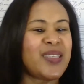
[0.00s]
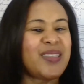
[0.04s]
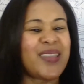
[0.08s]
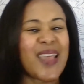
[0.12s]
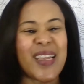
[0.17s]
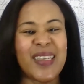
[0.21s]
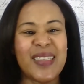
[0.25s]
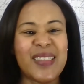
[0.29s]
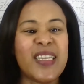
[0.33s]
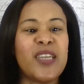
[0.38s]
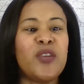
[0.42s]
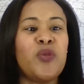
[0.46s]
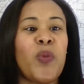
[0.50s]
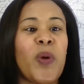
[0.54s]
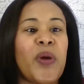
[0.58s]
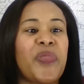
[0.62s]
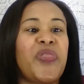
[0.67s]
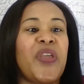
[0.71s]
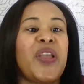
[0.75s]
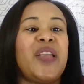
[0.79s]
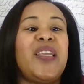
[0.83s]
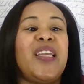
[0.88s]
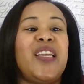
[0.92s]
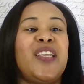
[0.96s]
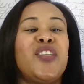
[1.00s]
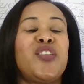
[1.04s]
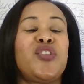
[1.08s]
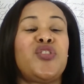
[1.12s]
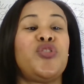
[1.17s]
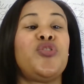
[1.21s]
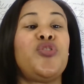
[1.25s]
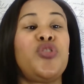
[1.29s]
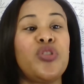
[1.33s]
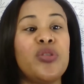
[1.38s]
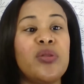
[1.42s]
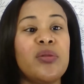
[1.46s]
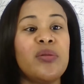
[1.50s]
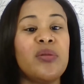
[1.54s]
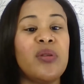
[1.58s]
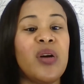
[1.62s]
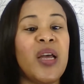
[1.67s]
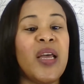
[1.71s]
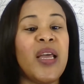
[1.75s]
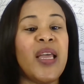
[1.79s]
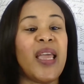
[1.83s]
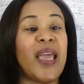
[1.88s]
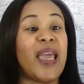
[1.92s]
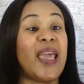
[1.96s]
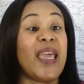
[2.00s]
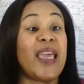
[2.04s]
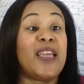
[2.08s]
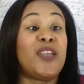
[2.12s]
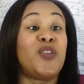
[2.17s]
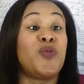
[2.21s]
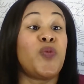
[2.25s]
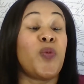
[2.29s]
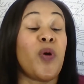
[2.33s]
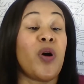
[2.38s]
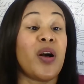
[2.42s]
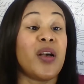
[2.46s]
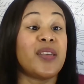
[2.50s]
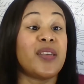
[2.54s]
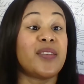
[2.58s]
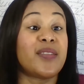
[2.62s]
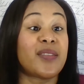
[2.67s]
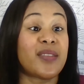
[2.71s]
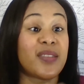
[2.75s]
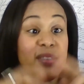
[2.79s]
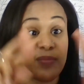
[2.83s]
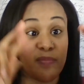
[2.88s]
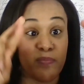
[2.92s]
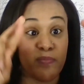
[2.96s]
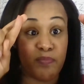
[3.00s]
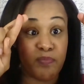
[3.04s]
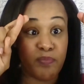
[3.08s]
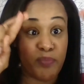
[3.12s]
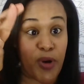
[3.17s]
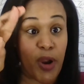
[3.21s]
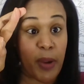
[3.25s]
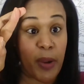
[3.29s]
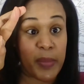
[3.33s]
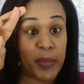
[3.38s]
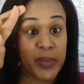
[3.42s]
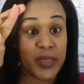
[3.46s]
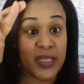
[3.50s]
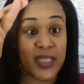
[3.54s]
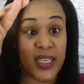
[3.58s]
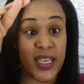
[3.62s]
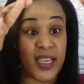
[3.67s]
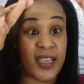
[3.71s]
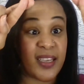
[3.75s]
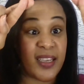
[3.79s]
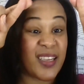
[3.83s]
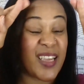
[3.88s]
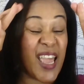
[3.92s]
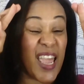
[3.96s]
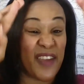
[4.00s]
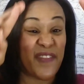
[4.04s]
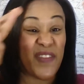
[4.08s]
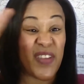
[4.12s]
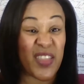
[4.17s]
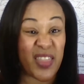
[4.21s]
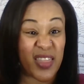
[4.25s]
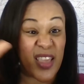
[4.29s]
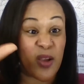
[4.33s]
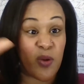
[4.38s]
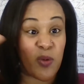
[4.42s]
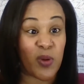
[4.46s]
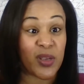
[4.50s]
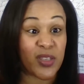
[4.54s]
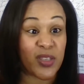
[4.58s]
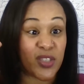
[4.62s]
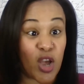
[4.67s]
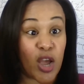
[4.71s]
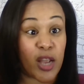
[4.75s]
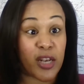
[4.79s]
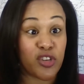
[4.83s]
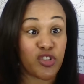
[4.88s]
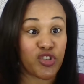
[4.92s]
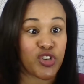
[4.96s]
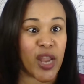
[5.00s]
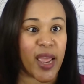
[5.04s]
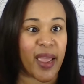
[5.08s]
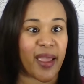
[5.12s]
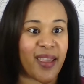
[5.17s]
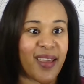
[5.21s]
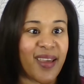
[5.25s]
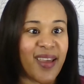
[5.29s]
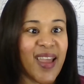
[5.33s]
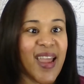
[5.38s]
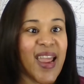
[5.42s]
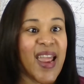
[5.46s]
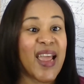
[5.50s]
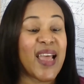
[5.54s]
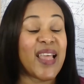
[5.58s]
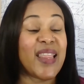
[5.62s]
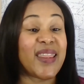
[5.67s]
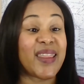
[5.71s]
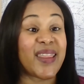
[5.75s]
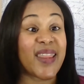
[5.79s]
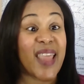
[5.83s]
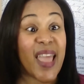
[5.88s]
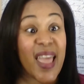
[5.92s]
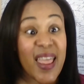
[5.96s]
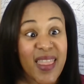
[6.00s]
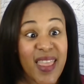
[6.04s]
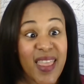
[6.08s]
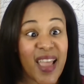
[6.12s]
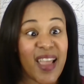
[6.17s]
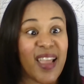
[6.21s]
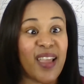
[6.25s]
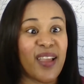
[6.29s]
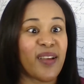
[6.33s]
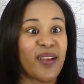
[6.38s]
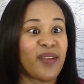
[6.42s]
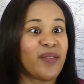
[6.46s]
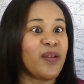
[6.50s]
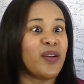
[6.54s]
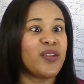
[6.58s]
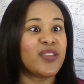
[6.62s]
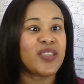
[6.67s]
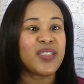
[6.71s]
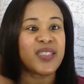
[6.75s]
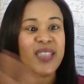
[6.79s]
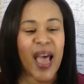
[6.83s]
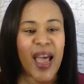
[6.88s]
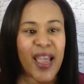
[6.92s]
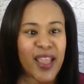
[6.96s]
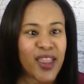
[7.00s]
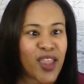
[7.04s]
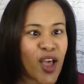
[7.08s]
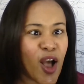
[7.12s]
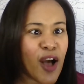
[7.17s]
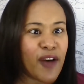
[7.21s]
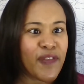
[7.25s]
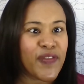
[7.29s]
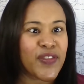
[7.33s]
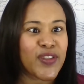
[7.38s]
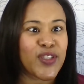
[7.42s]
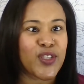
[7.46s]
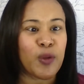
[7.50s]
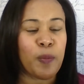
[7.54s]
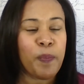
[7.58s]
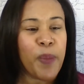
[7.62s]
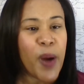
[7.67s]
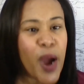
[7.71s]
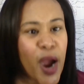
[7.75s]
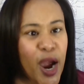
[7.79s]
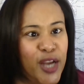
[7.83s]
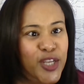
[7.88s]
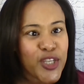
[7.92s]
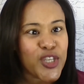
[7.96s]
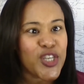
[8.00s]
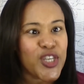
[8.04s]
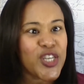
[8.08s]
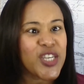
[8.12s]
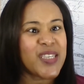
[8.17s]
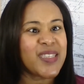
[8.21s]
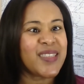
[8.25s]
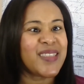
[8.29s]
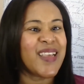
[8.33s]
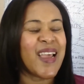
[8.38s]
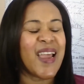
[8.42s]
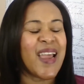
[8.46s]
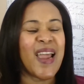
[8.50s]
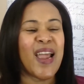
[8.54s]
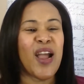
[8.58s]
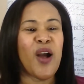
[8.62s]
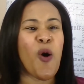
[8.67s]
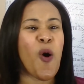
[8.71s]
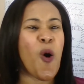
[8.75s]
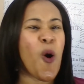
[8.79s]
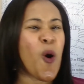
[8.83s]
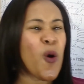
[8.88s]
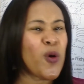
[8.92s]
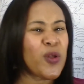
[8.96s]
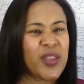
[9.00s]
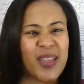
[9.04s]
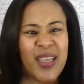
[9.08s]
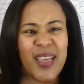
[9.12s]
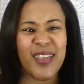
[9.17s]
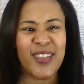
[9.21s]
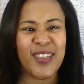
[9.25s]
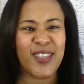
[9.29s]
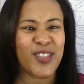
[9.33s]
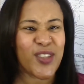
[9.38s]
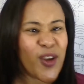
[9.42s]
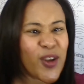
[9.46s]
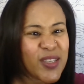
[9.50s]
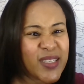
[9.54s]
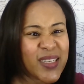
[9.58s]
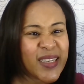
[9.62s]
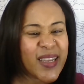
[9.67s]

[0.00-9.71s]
did what they needed to do. It was promising. Everything was on track. Then they signed the offer to purchase. All things started